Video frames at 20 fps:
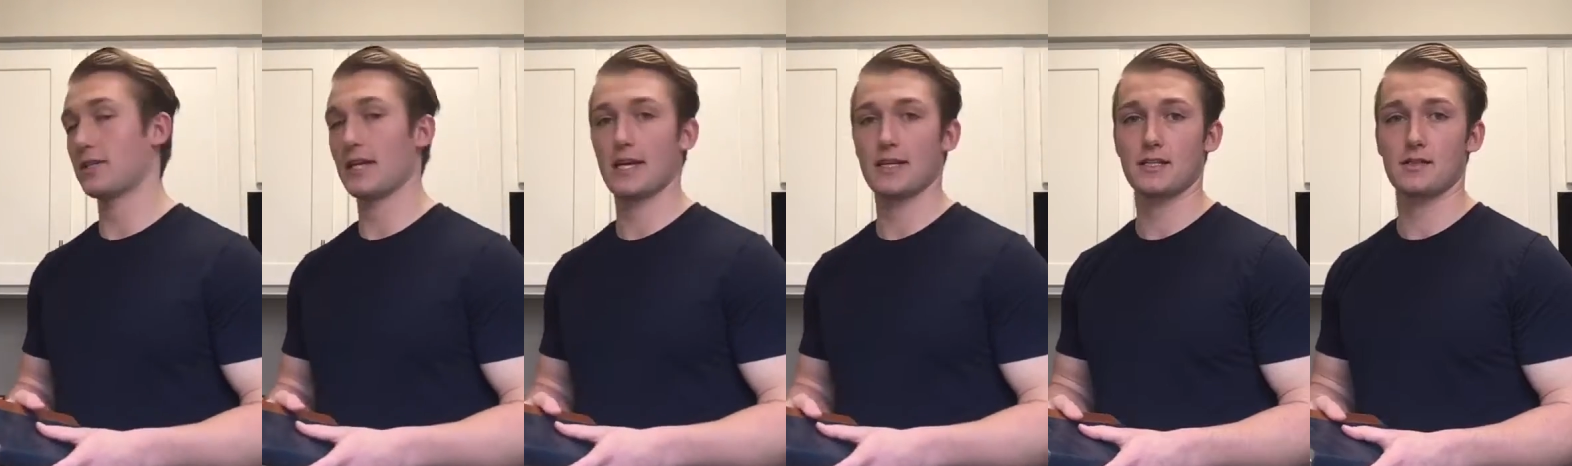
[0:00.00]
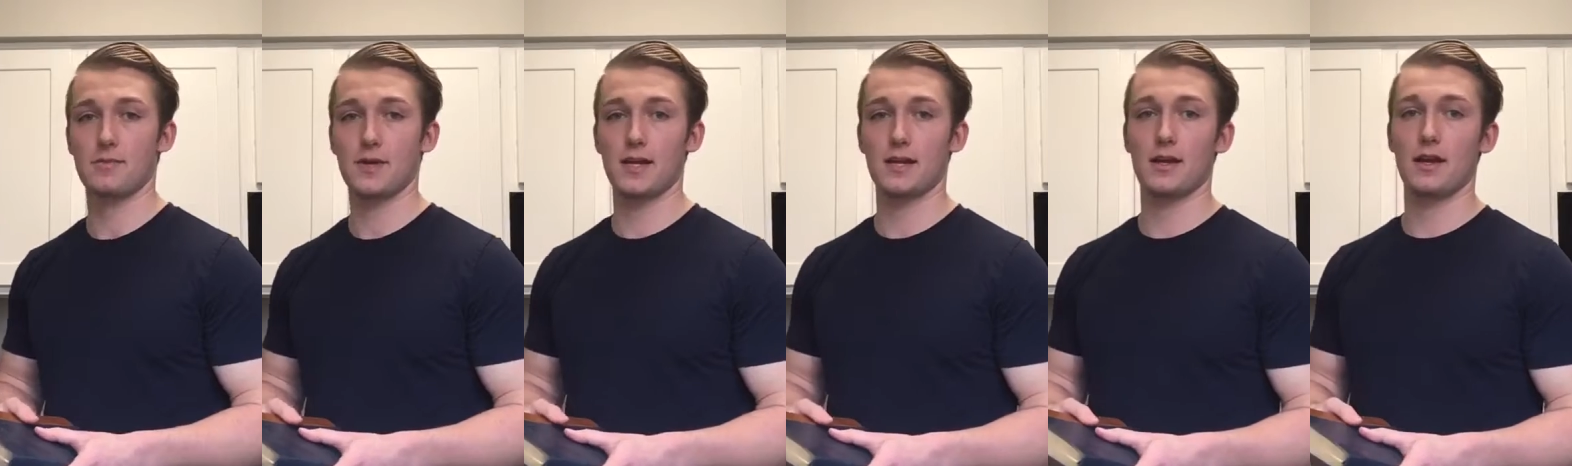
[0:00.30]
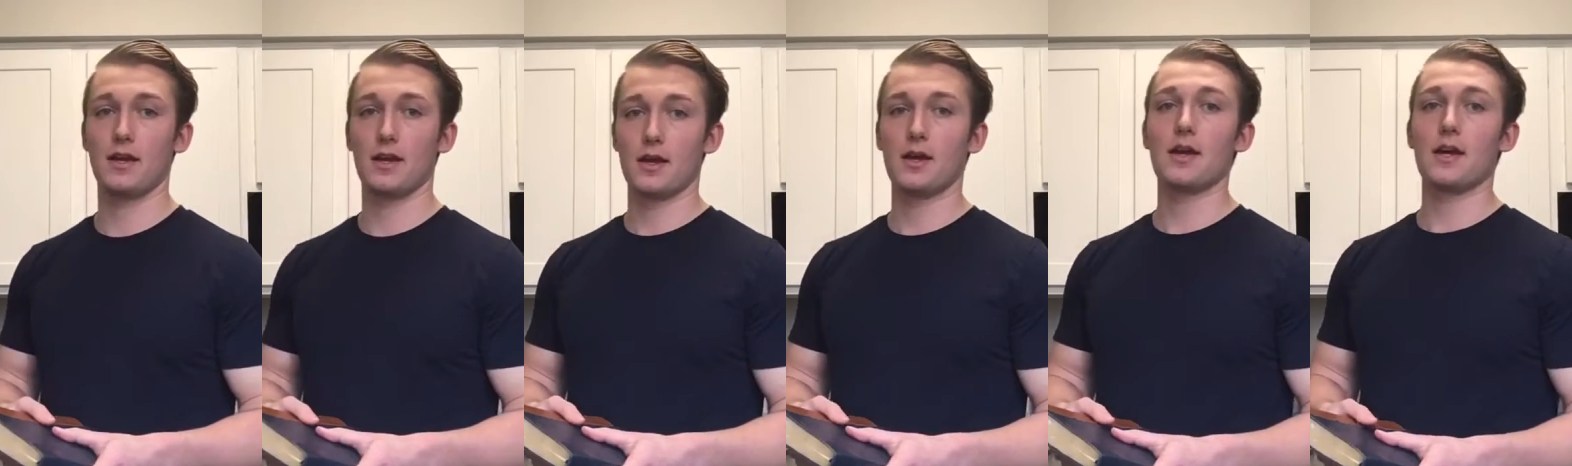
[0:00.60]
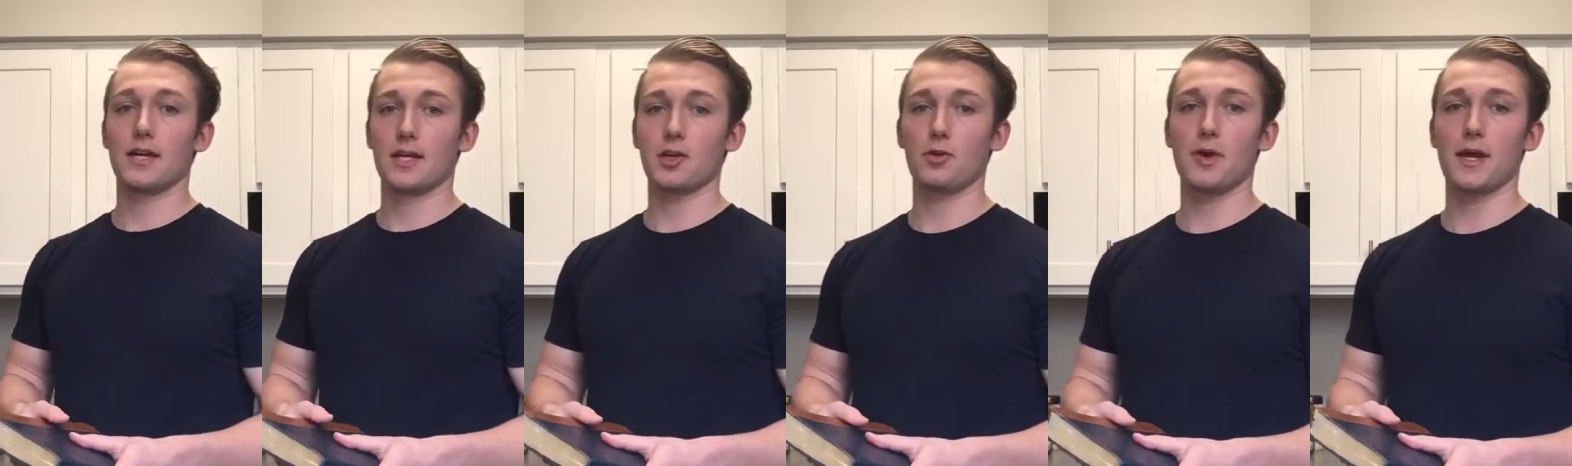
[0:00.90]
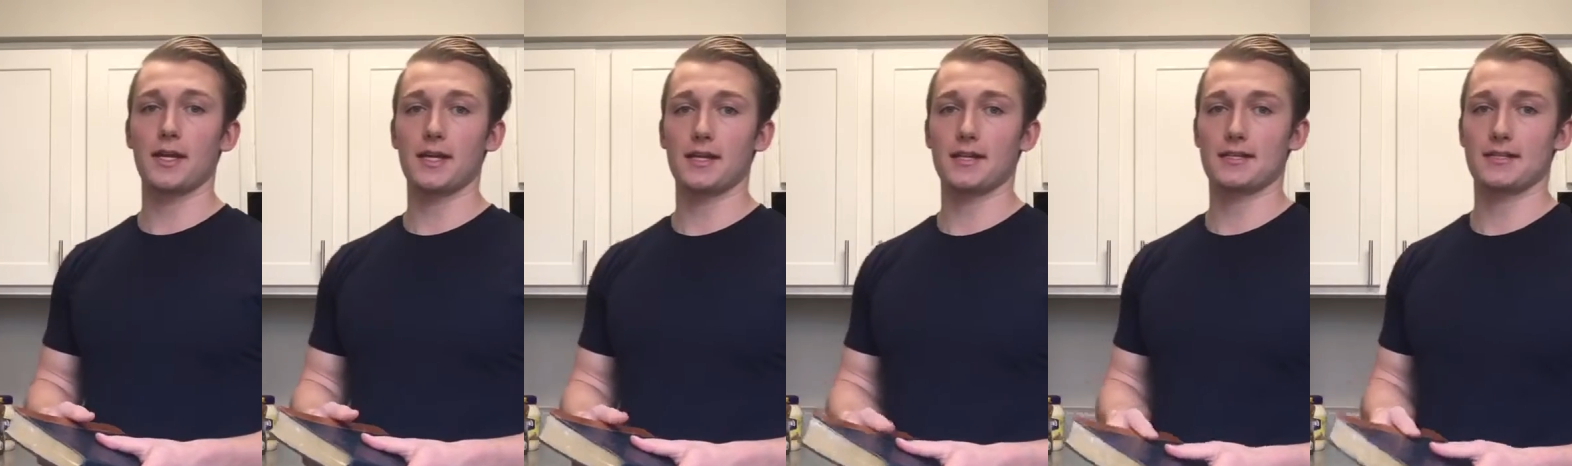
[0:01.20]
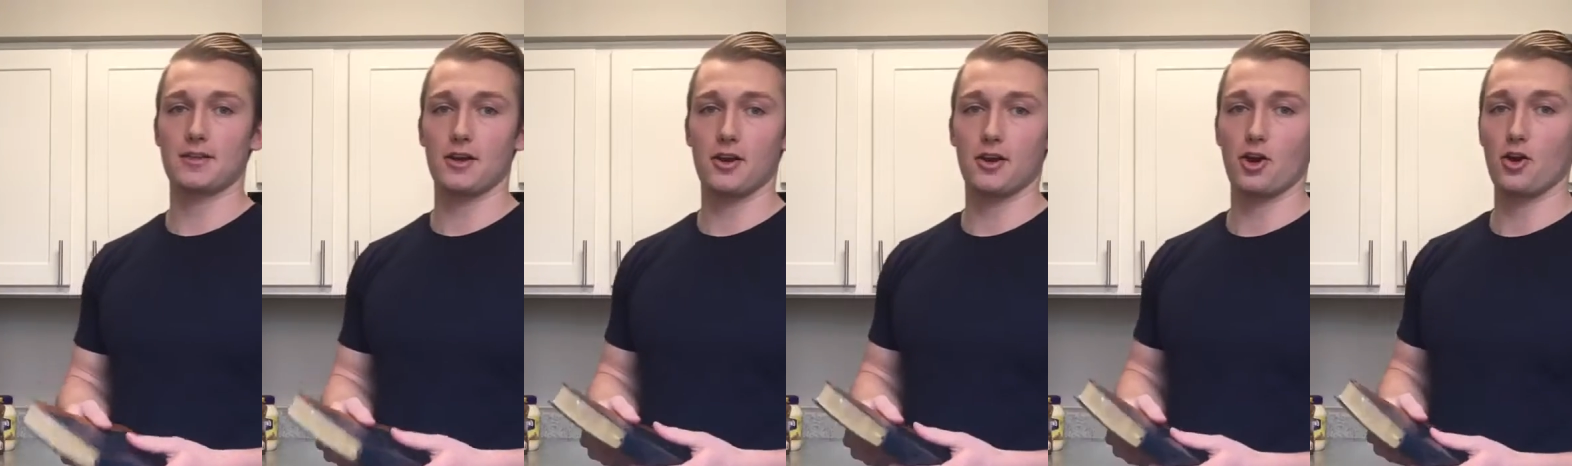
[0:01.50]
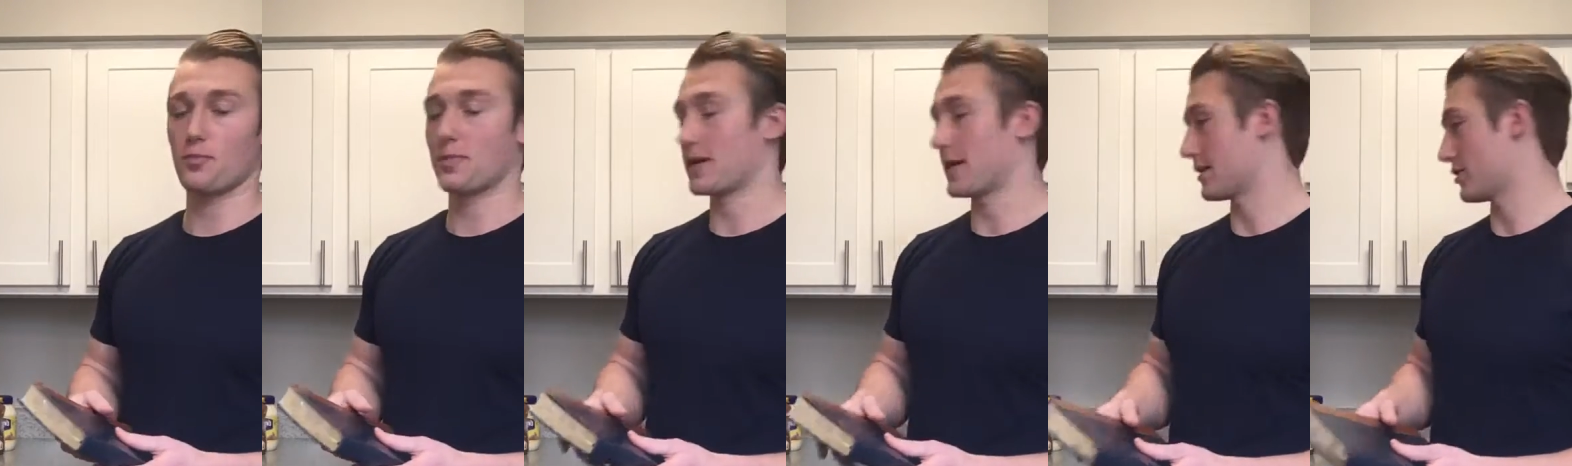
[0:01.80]
Testament, you're ready to start
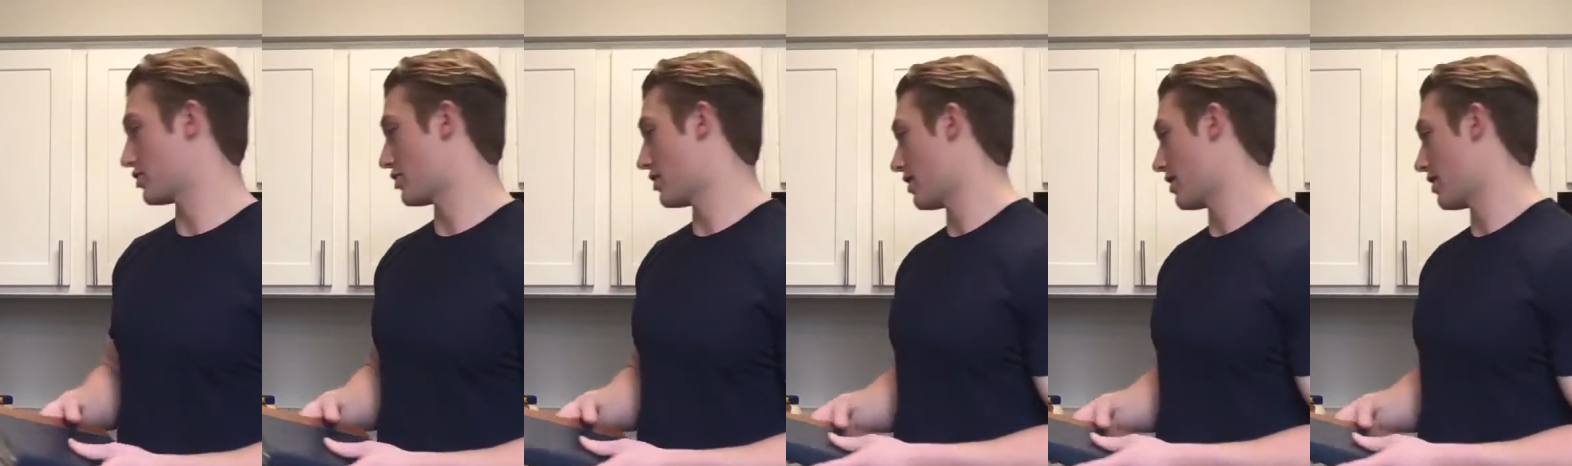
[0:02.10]
opening